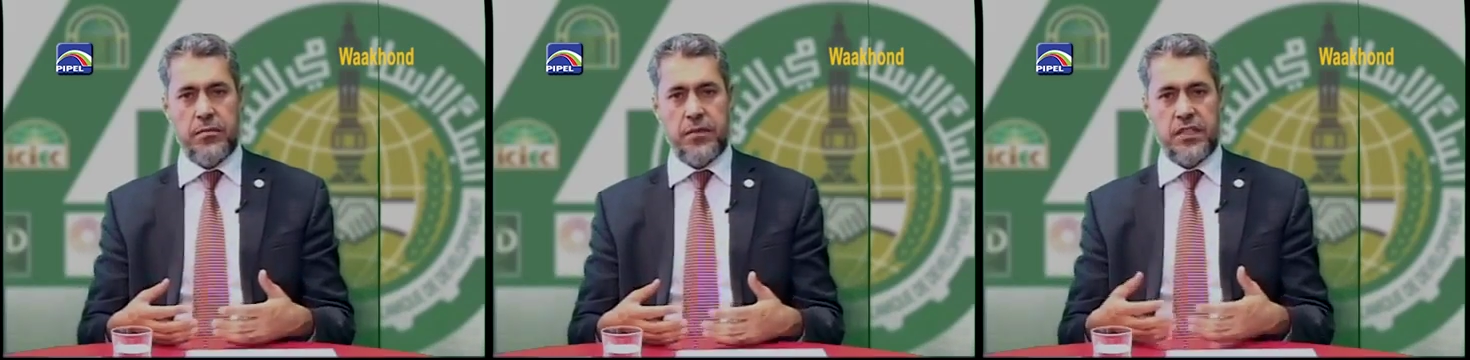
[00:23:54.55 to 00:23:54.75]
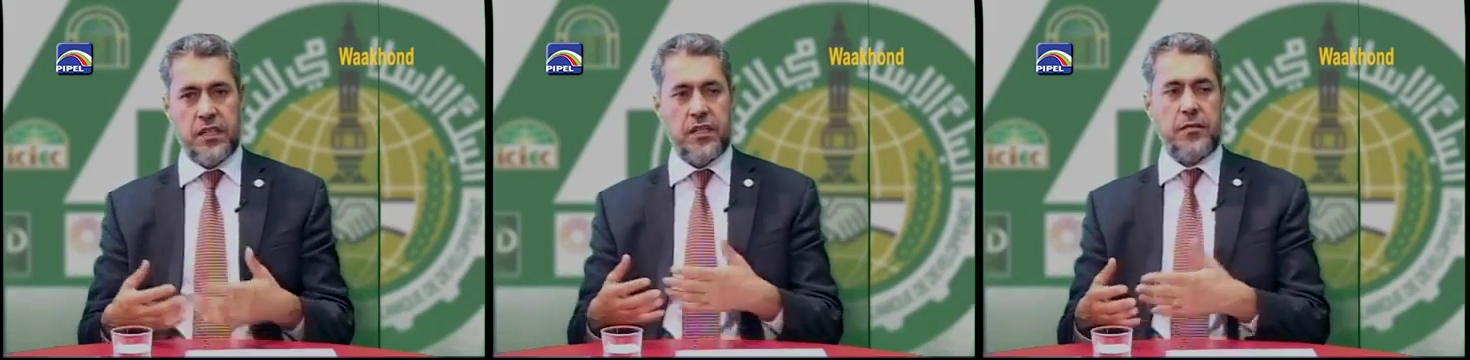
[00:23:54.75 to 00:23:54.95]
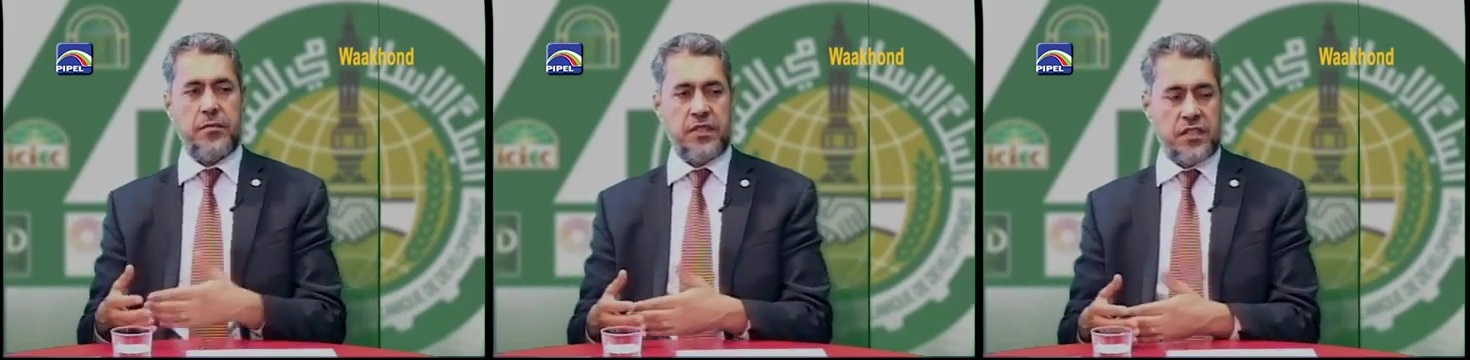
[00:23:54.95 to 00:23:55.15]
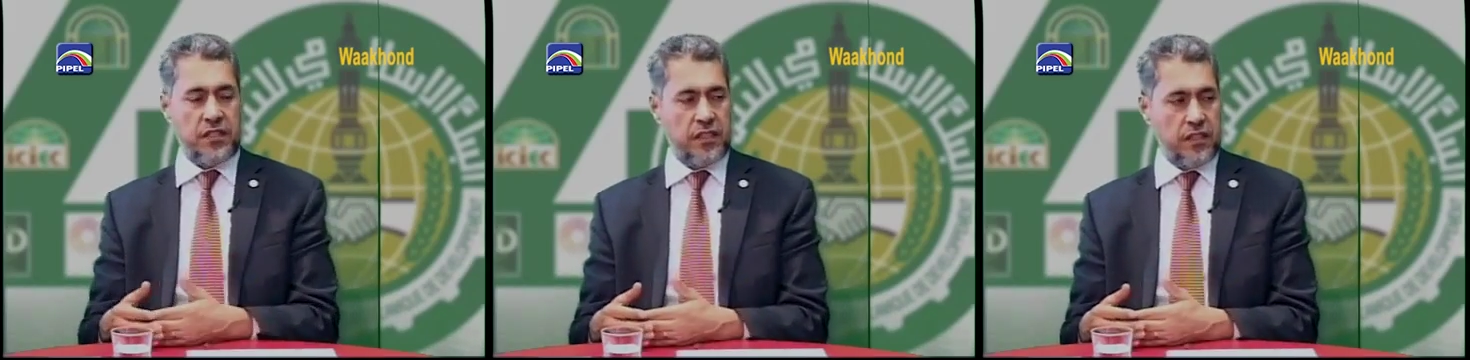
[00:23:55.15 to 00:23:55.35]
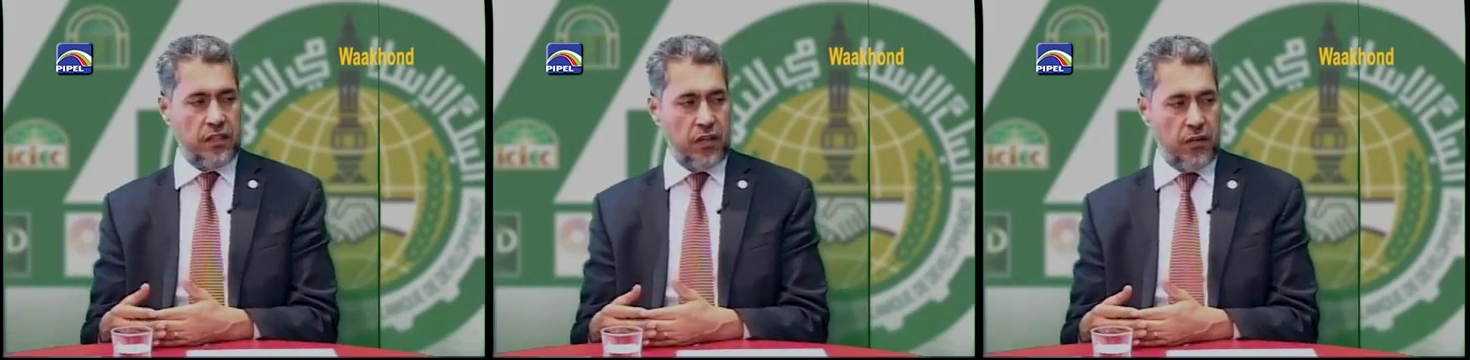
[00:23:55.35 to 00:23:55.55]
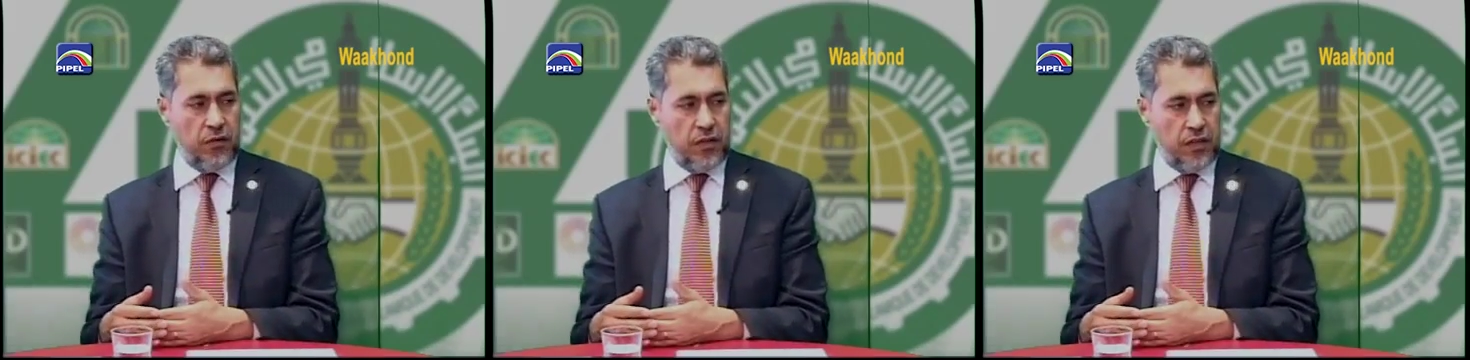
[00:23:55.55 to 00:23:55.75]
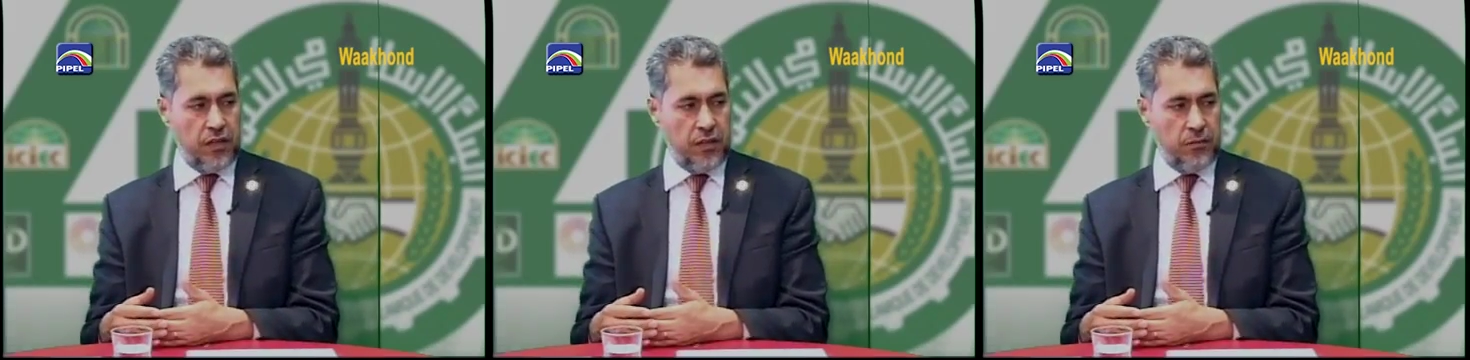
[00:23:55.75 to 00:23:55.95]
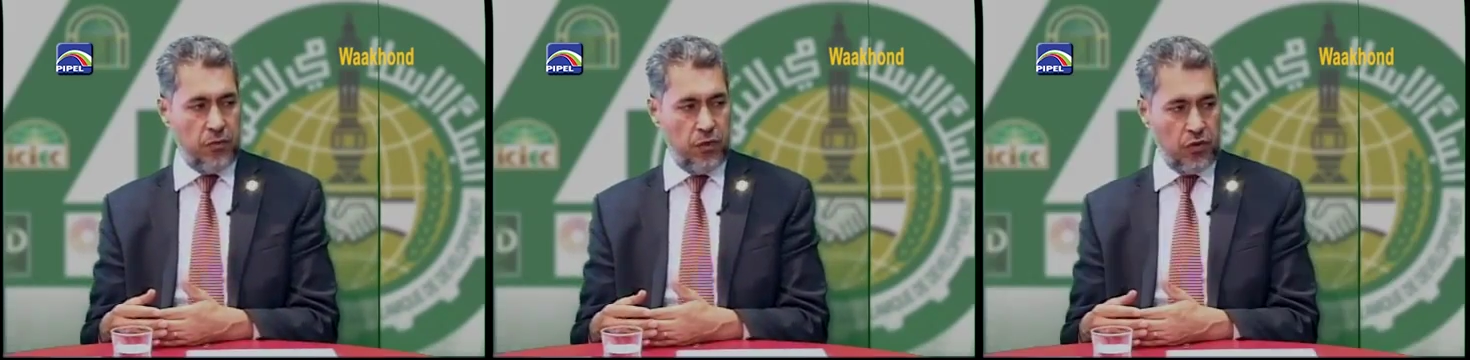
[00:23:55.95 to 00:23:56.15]
better represented in
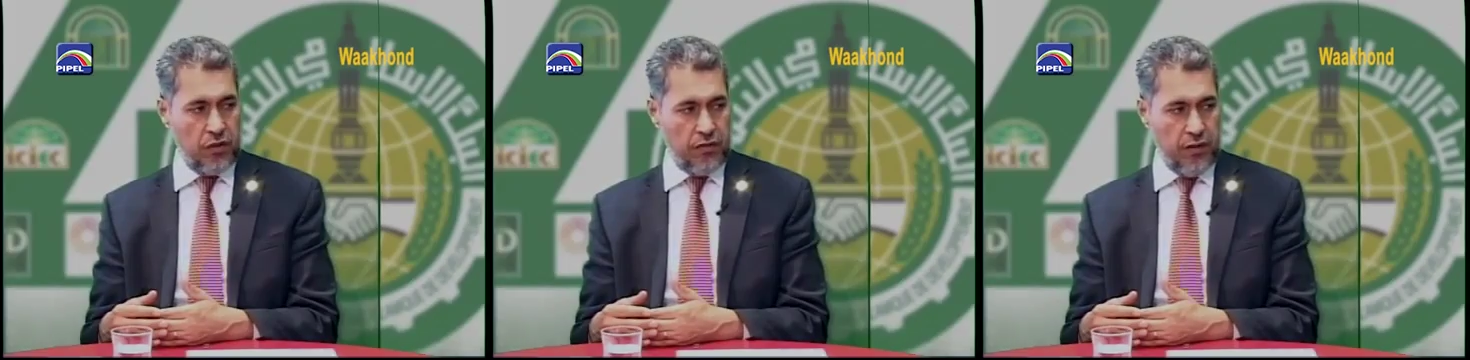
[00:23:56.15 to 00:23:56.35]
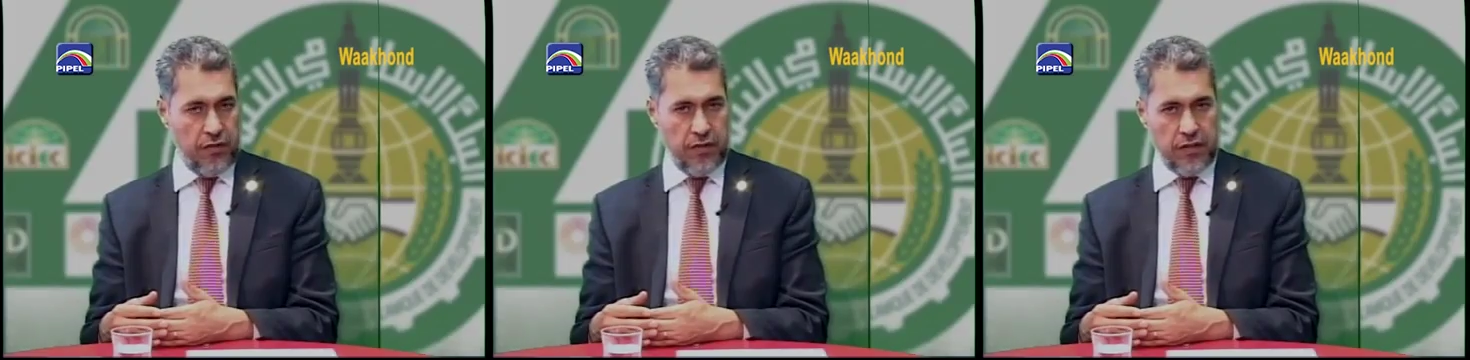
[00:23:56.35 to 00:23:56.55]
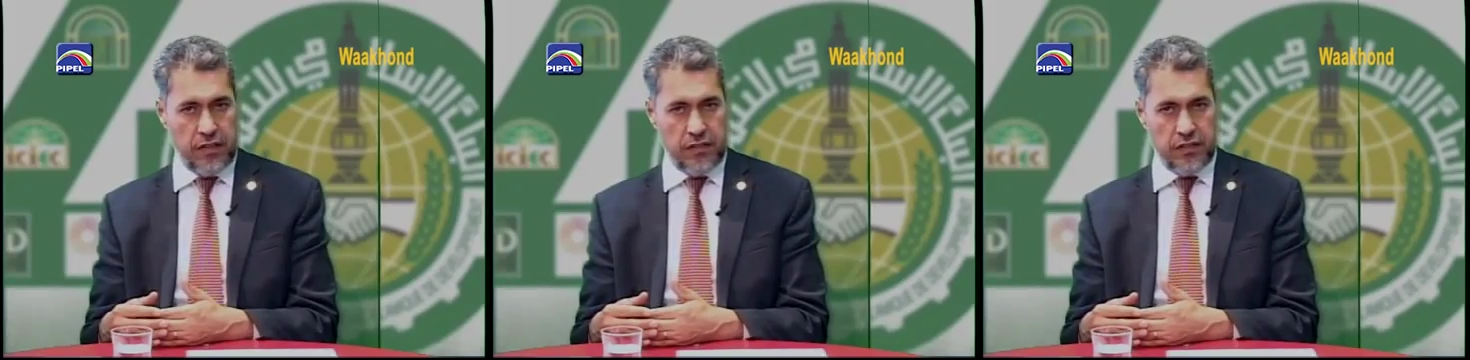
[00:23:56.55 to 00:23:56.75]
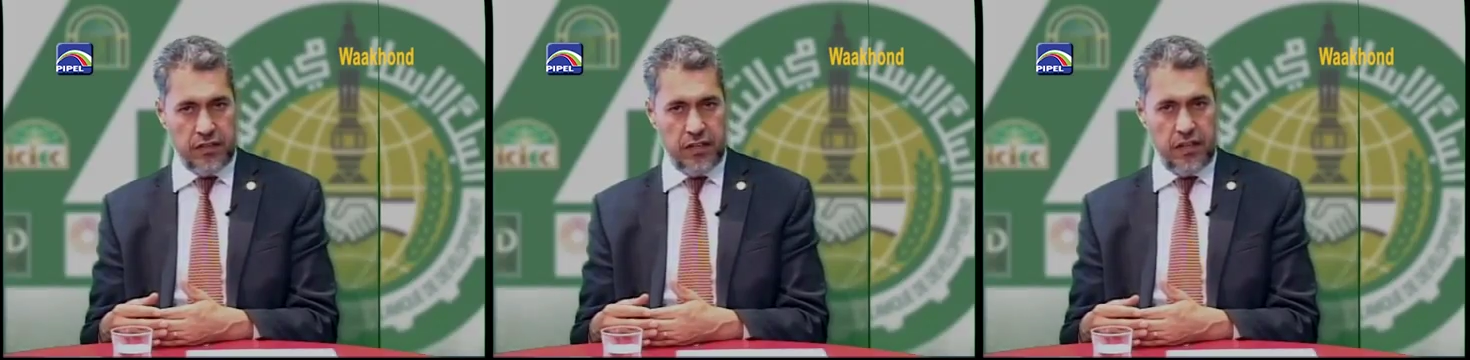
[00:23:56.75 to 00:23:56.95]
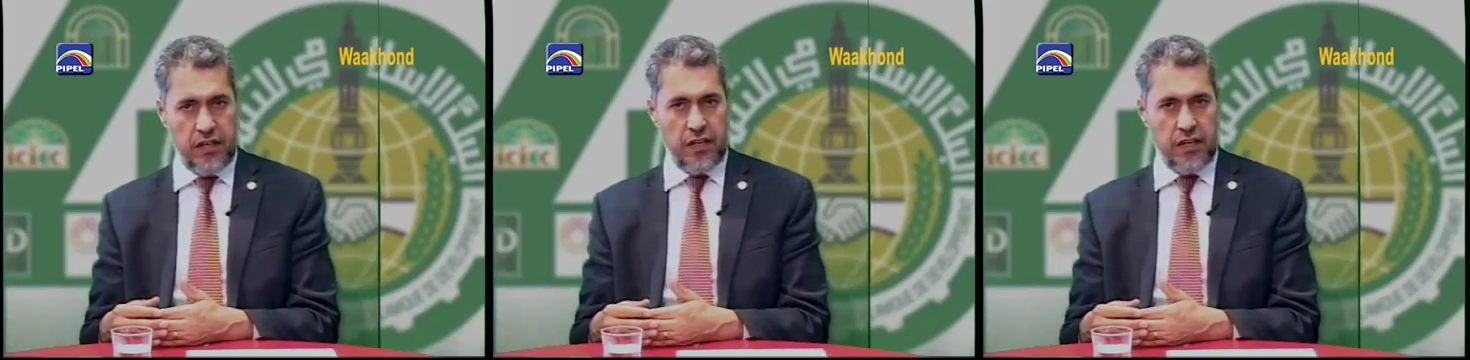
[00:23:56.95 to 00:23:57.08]
our Board of Governors.